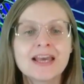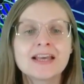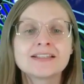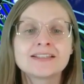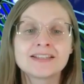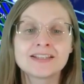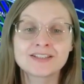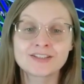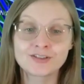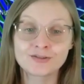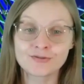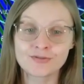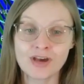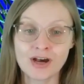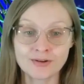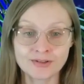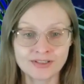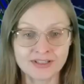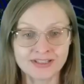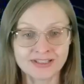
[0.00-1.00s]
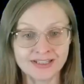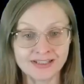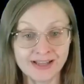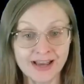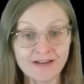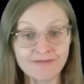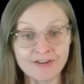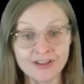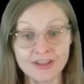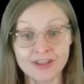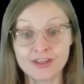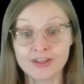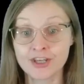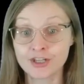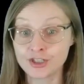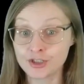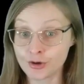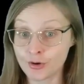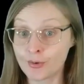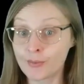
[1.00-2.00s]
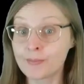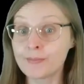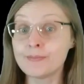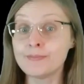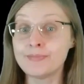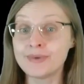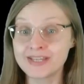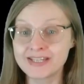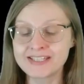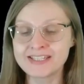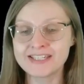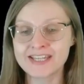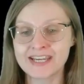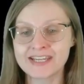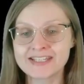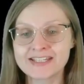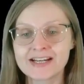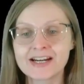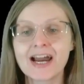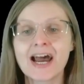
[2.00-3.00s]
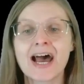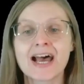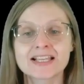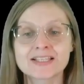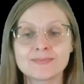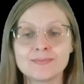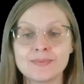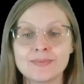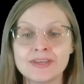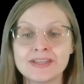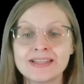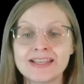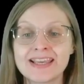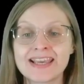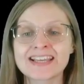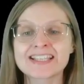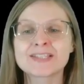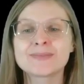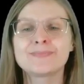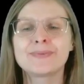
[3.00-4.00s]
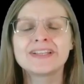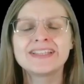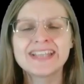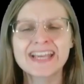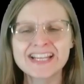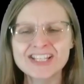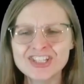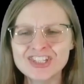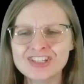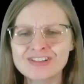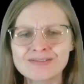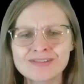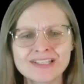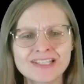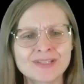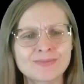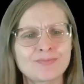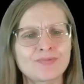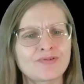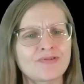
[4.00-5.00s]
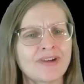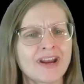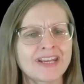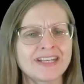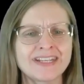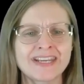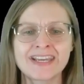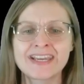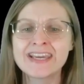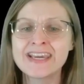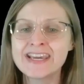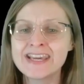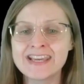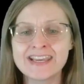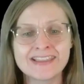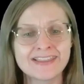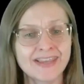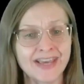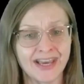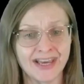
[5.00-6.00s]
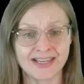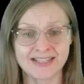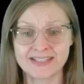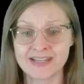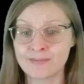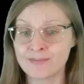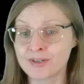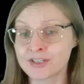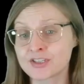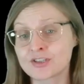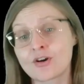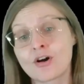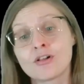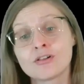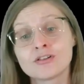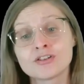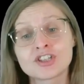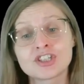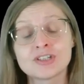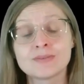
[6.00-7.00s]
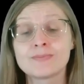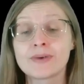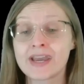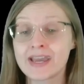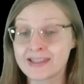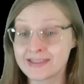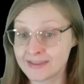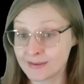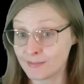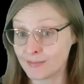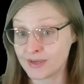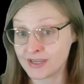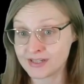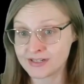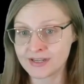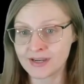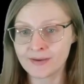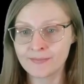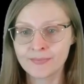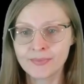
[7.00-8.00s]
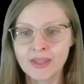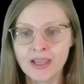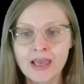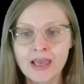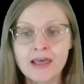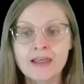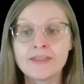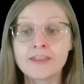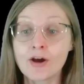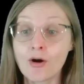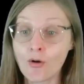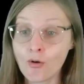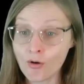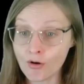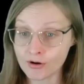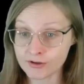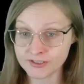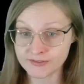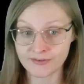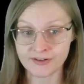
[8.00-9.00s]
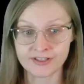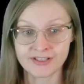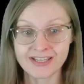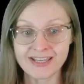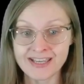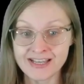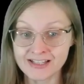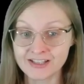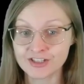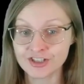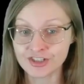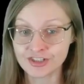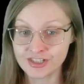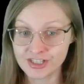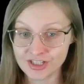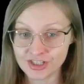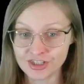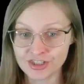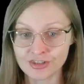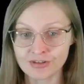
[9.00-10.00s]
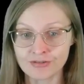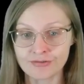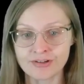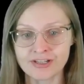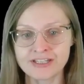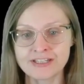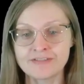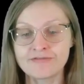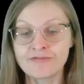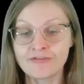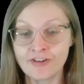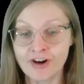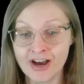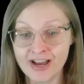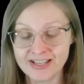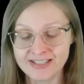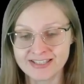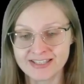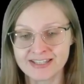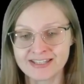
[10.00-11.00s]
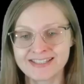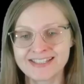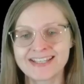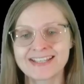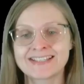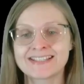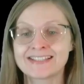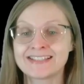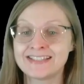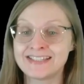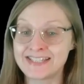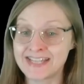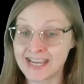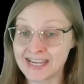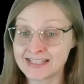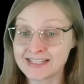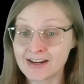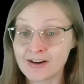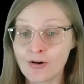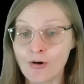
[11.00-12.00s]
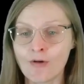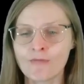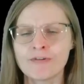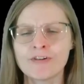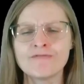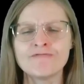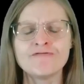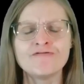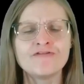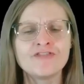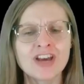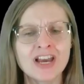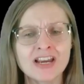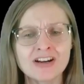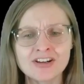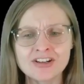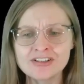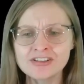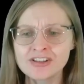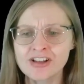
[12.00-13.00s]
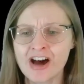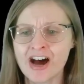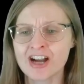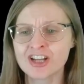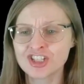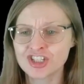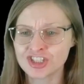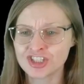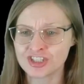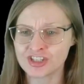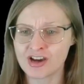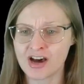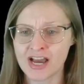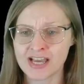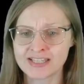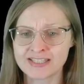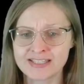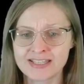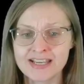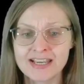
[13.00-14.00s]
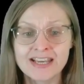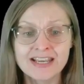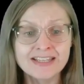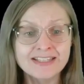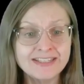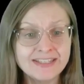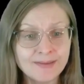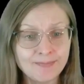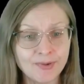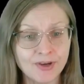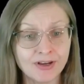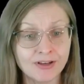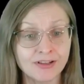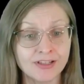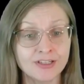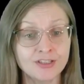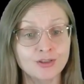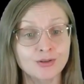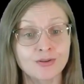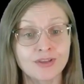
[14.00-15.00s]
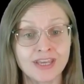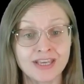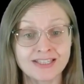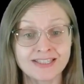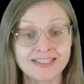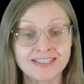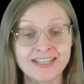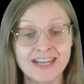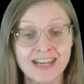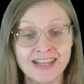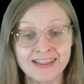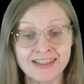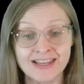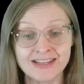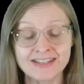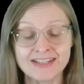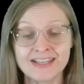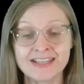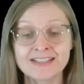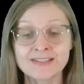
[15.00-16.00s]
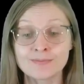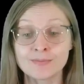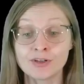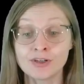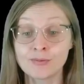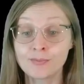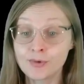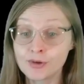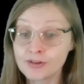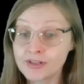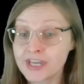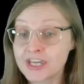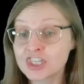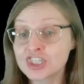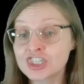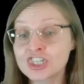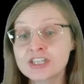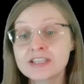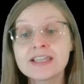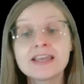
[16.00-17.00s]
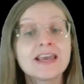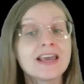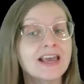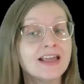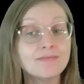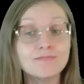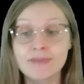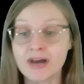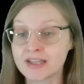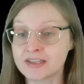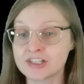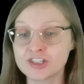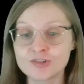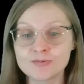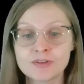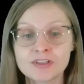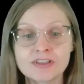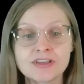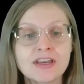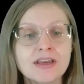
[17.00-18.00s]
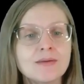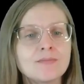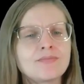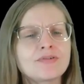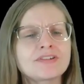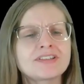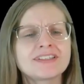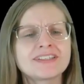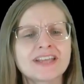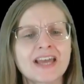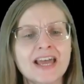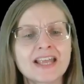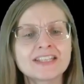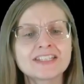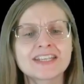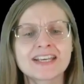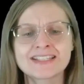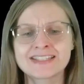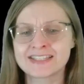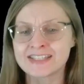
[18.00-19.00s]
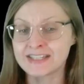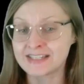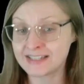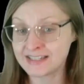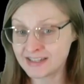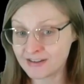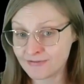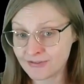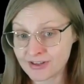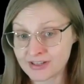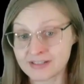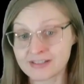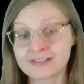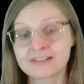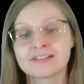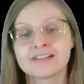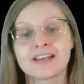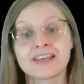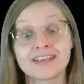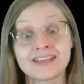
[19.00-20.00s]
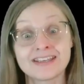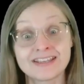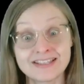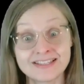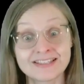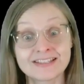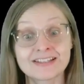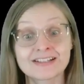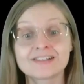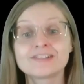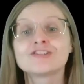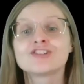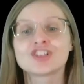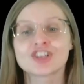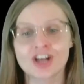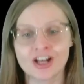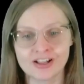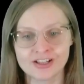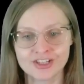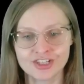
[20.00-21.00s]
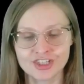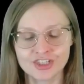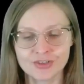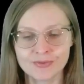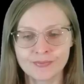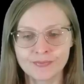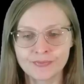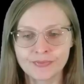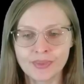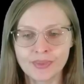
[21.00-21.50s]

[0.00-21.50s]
Since 2011, the term big data has been exponentially spreading in the academic scholarship and the media. The Oxford English Dictionary defines it as data of a very large size, typically to the extent that its manipulation and management present a significant logistical challenge.